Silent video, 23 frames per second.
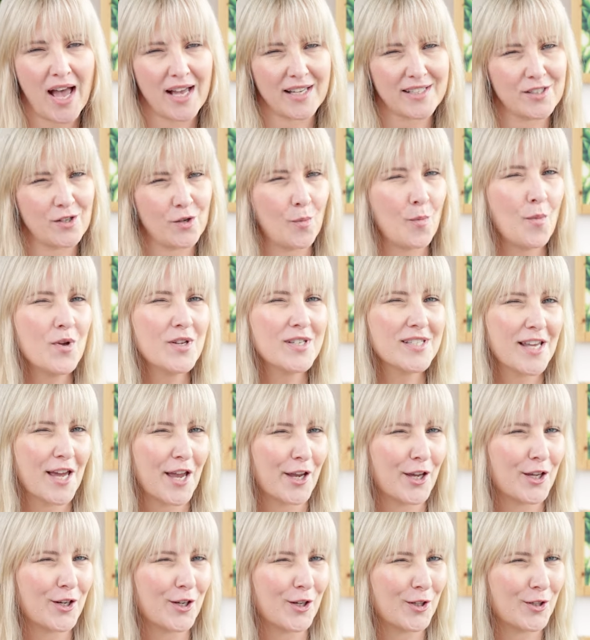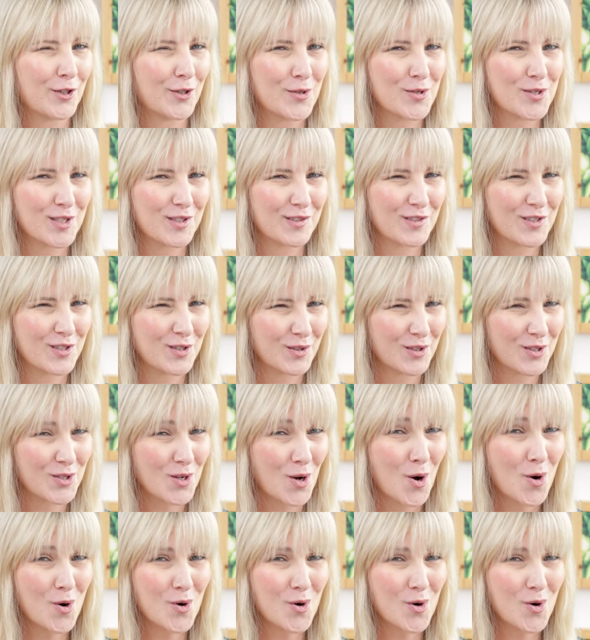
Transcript: acts almost like an occlusive to its